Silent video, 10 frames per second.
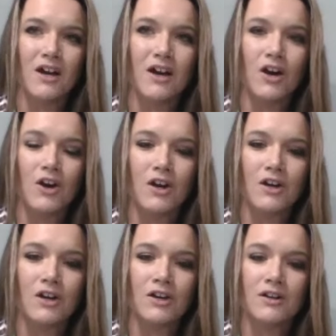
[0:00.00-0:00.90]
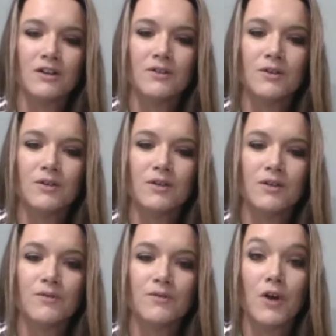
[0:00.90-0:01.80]
are
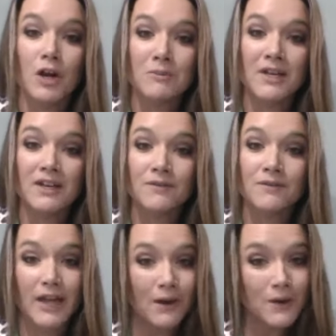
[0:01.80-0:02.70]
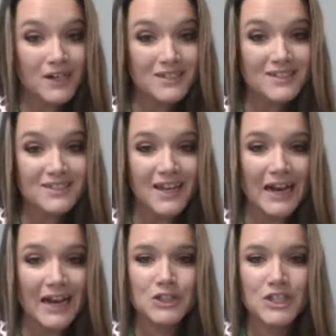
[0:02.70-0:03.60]
farming flowers,
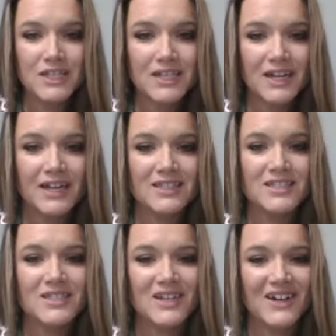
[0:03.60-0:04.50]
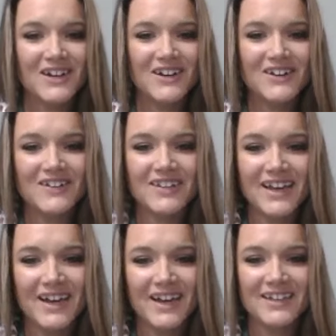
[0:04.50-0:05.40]
actually. And so,
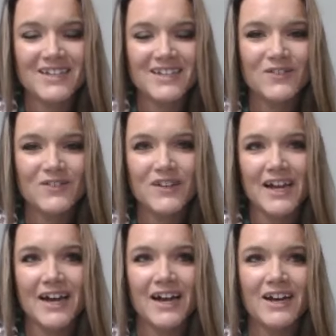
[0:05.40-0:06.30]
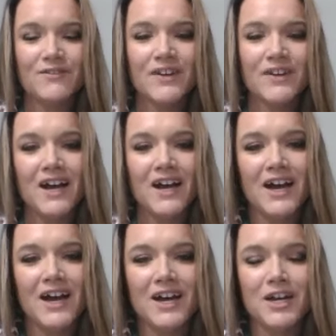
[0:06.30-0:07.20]
yeah, so we have
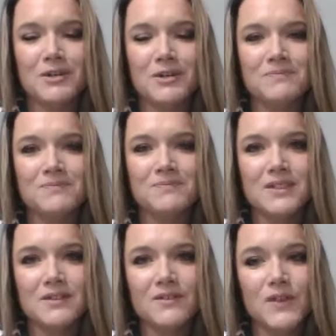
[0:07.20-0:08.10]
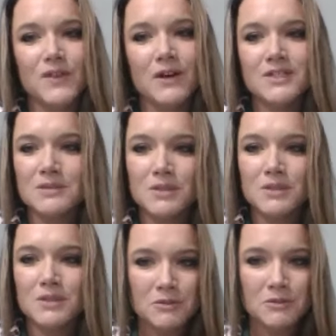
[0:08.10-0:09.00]
um, flower
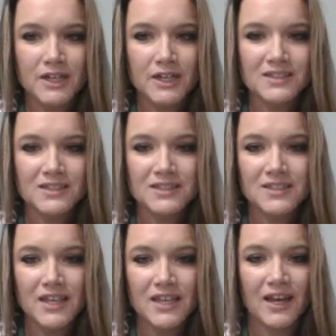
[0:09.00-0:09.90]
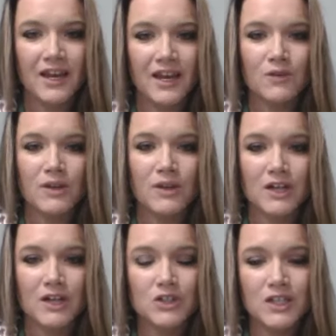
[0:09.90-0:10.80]
subscriptions and we've
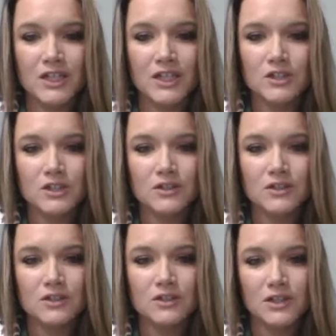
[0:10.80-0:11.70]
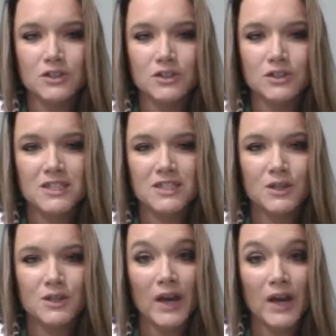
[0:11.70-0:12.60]
actually introduced, you know, jumped into
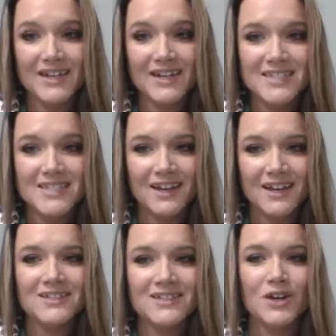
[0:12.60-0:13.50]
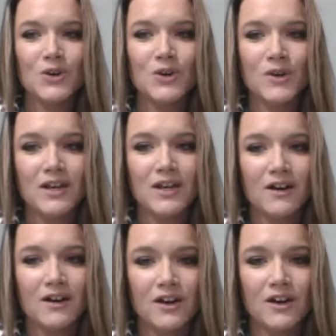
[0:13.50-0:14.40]
the wedding scene. So we
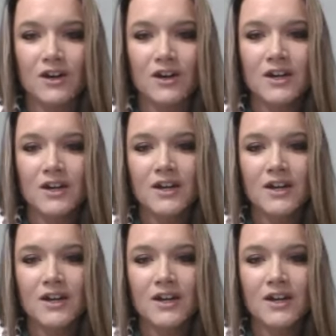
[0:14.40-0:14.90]
are